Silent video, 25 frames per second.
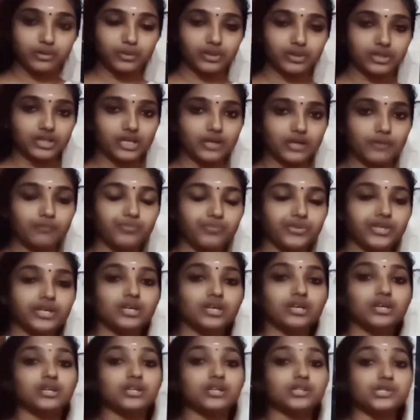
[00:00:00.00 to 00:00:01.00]
Okay,
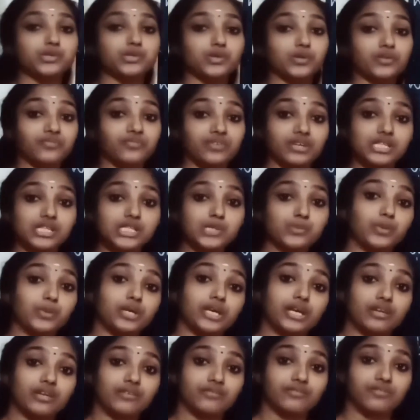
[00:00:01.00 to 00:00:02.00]
so first we
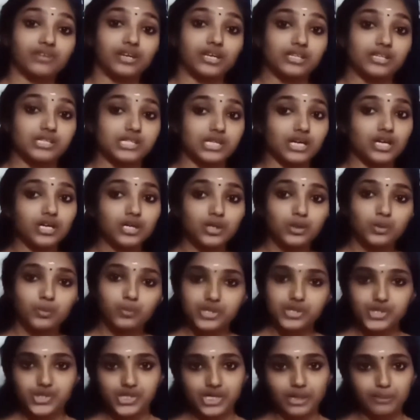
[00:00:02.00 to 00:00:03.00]
can find out
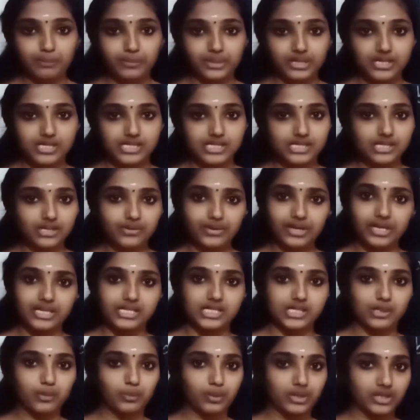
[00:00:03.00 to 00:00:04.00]
which number is the
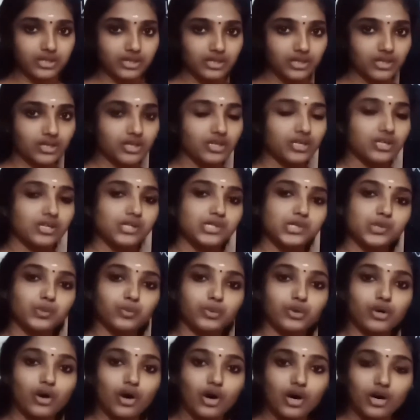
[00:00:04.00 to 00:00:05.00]
greater one. So
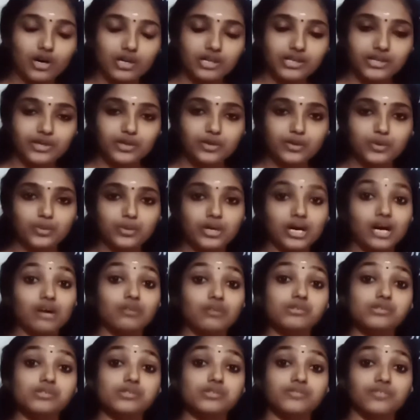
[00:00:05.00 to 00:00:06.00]
we all know
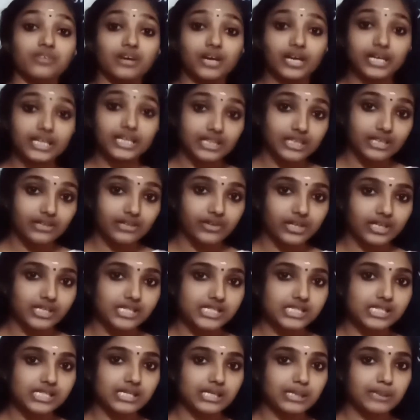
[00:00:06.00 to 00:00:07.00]
how to find the
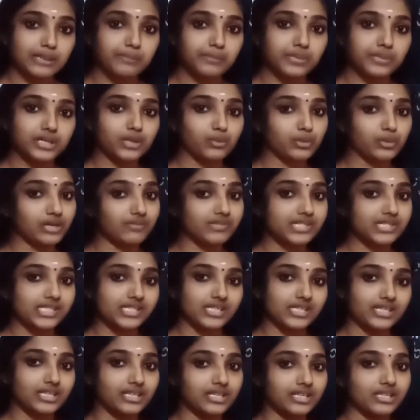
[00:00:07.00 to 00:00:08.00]
greater number. We had
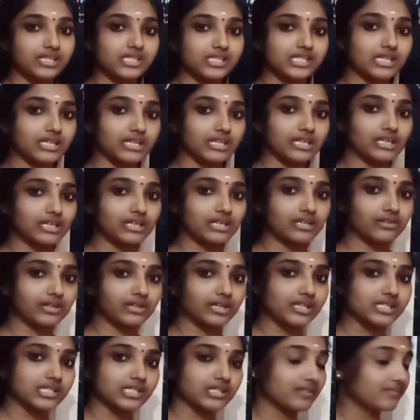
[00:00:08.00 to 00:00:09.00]
studied it earlier,
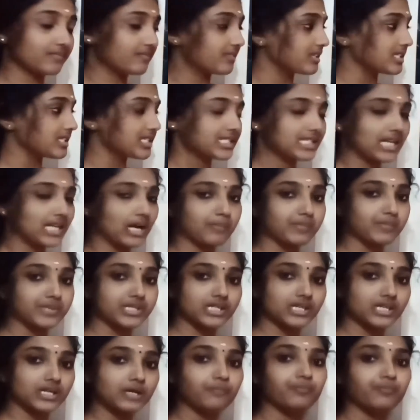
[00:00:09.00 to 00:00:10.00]
right? In the first
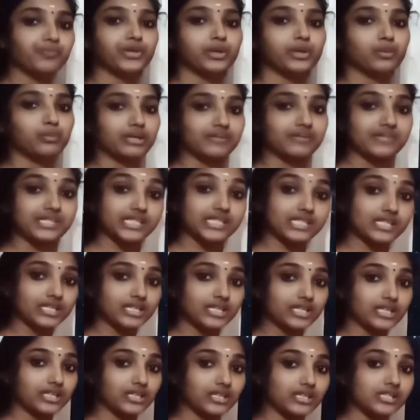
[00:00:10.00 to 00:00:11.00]
chapter, we had
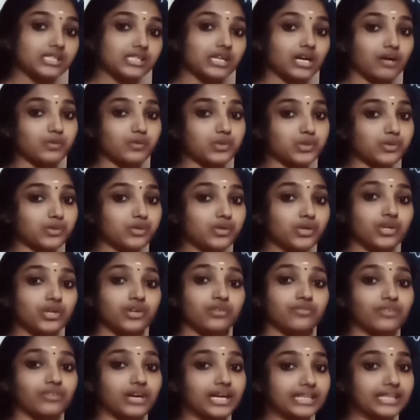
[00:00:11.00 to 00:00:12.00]
studied it, how to
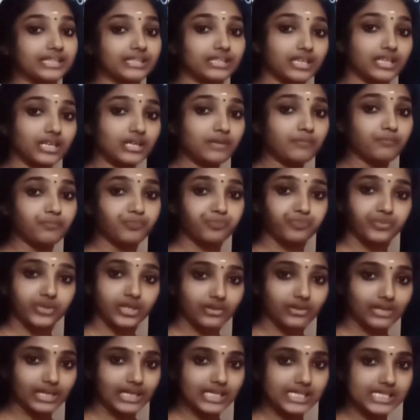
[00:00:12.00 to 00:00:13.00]
find the
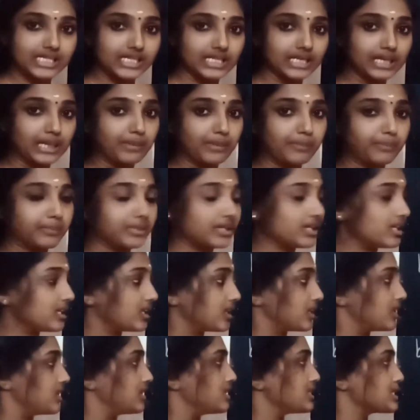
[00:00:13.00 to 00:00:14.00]
greater
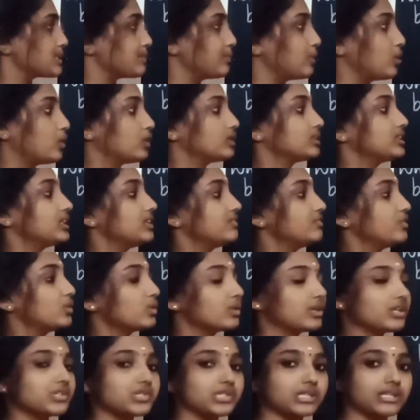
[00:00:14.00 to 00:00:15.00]
number. So both are
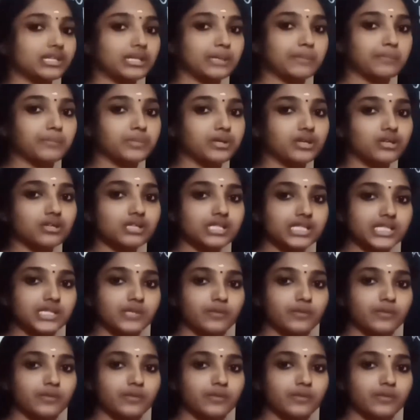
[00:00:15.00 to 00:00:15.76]
four-digit numbers.